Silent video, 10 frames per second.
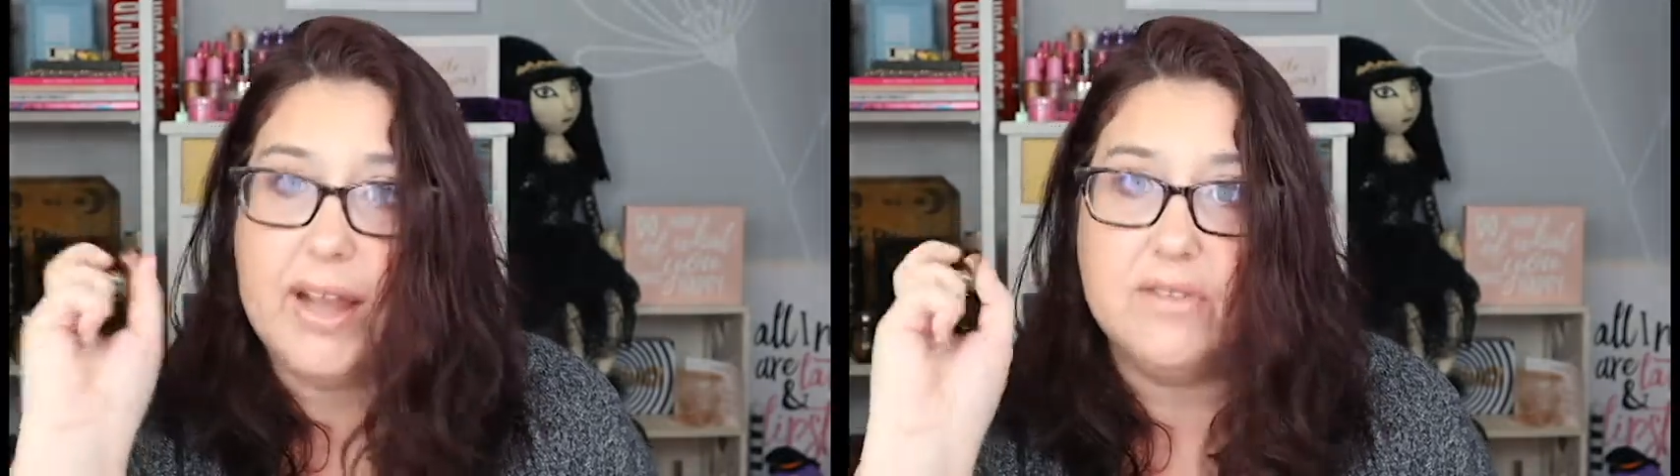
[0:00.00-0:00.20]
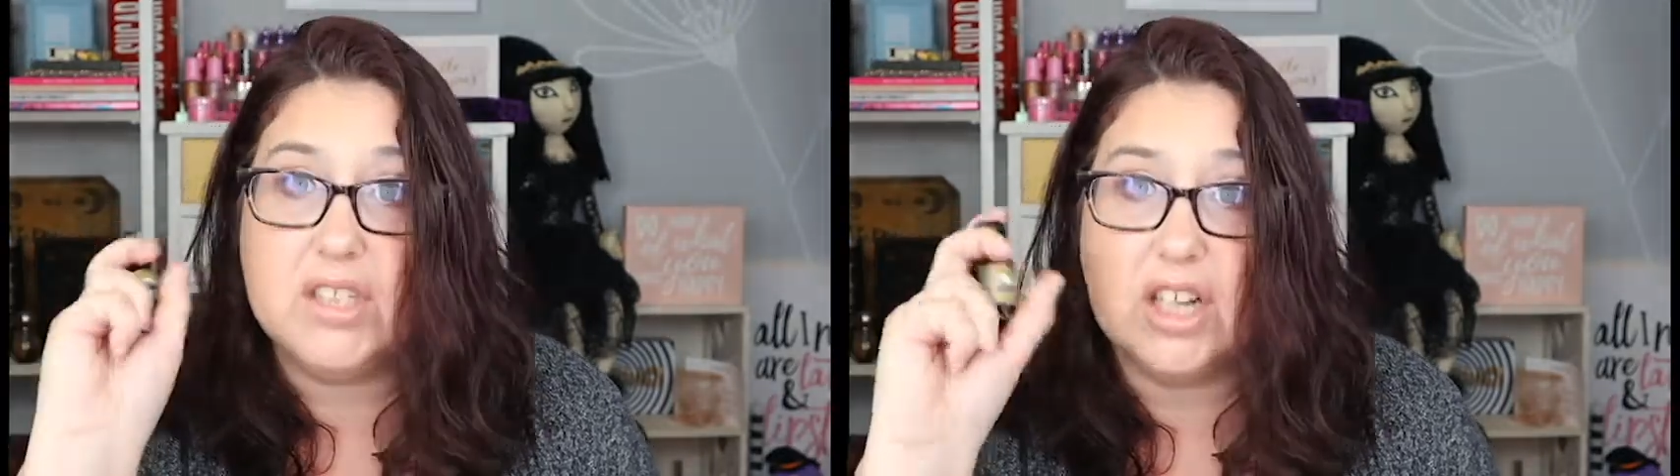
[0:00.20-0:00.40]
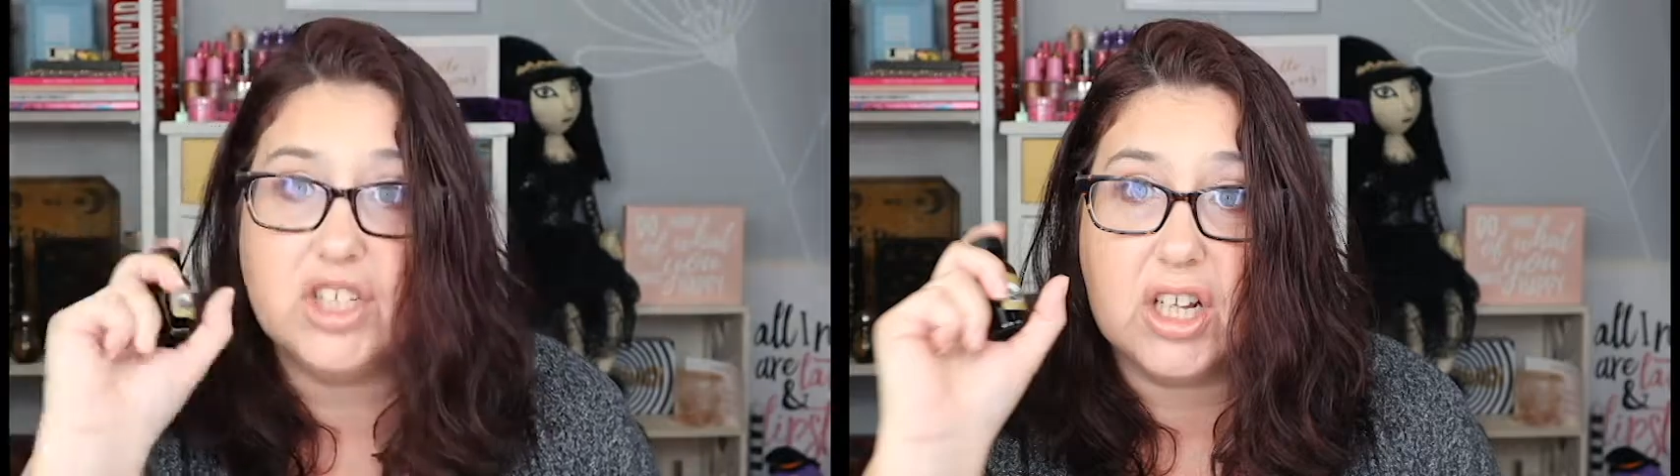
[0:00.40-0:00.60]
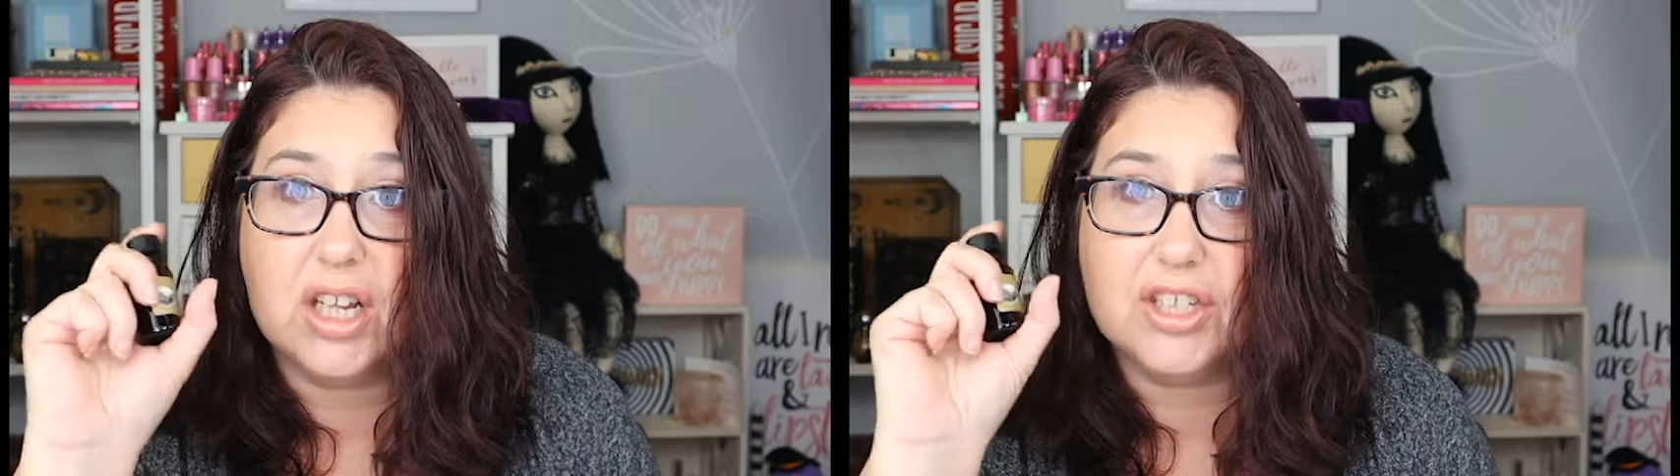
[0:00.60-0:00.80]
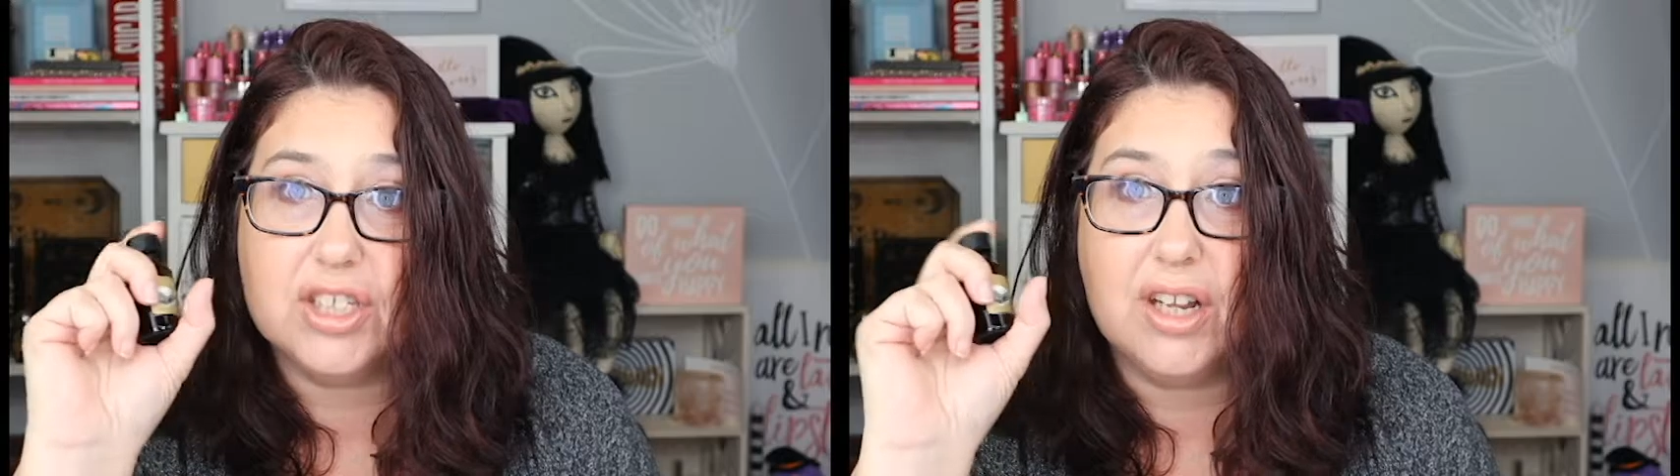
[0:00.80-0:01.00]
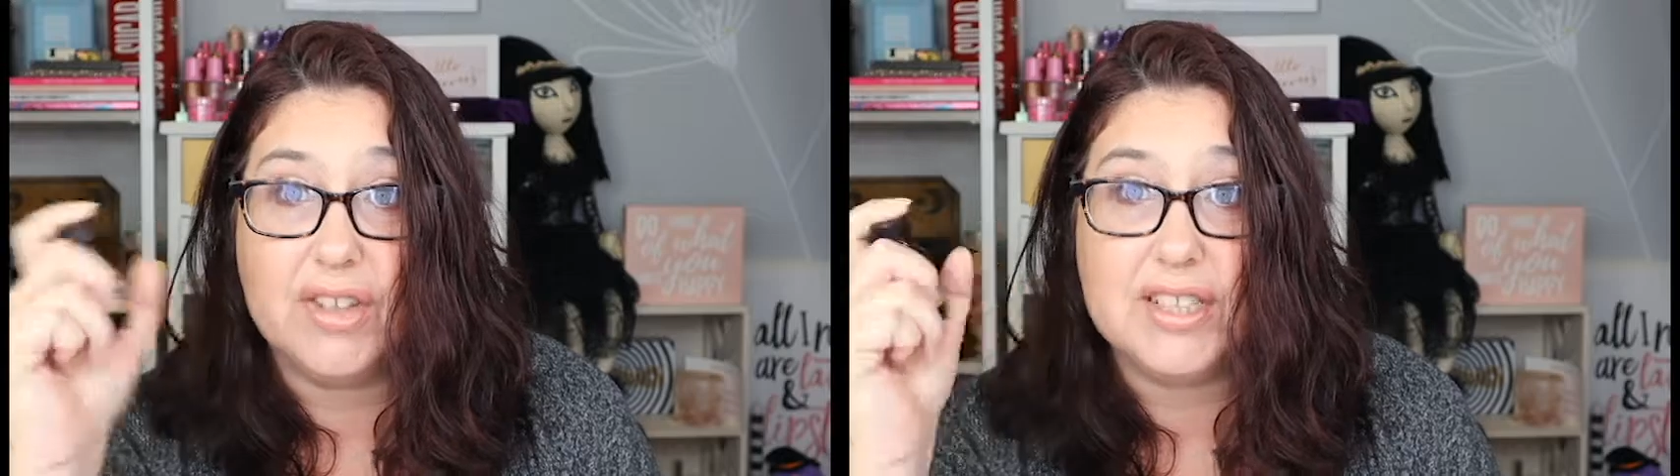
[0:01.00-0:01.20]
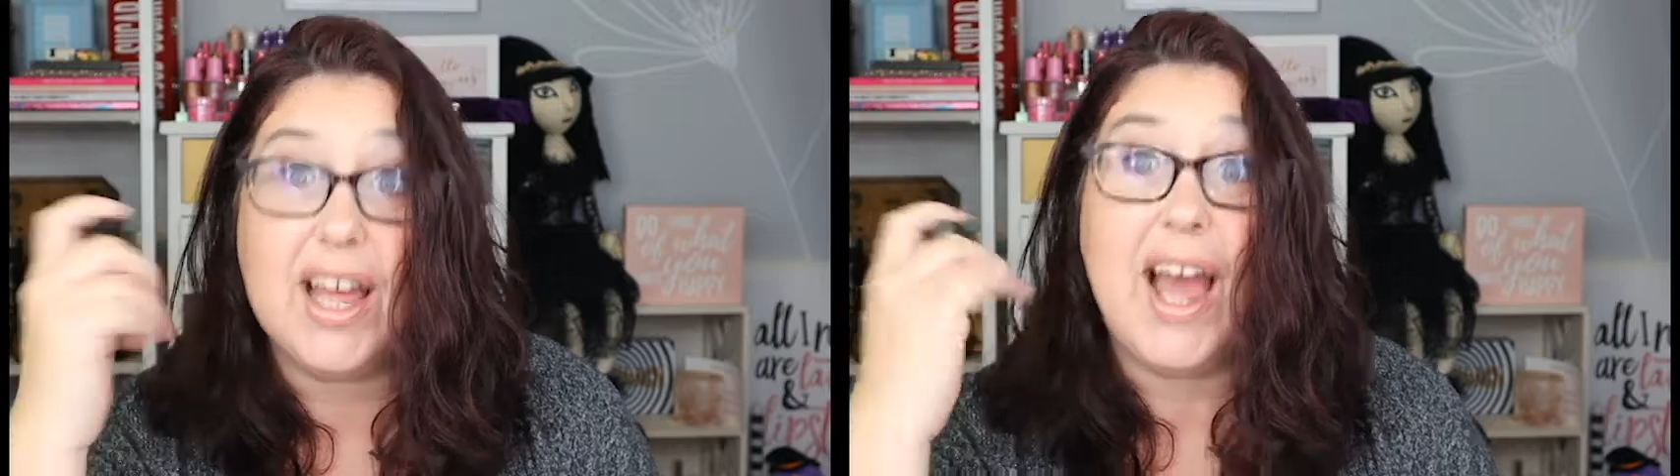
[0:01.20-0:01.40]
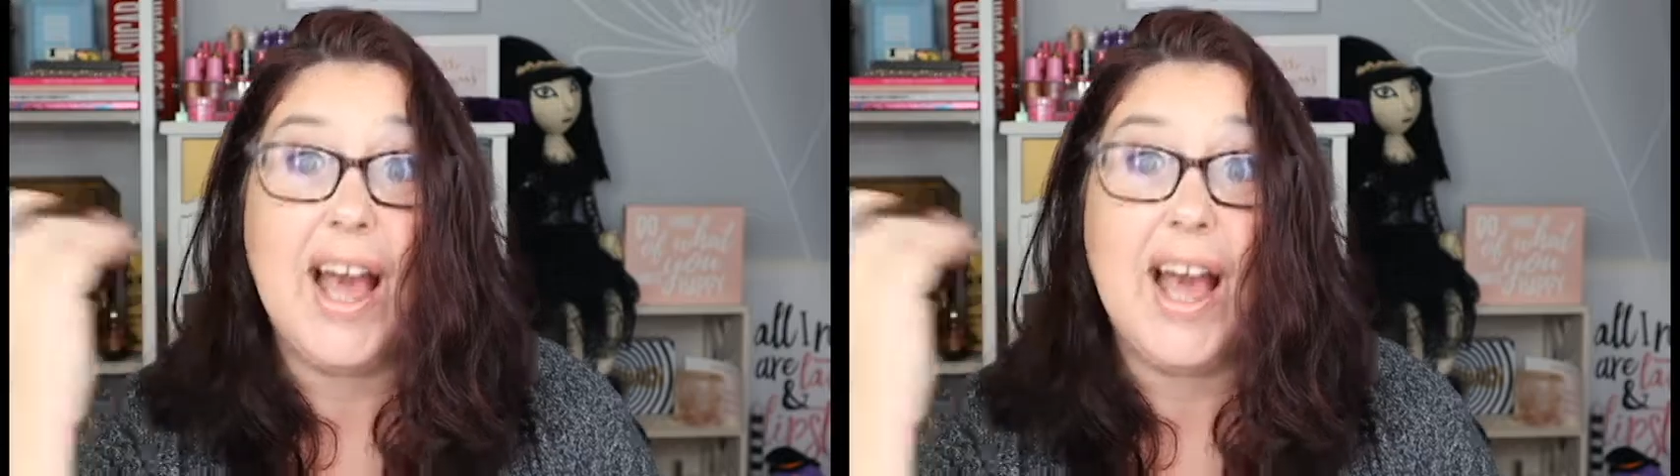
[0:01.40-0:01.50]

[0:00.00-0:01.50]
I have such a collection of these,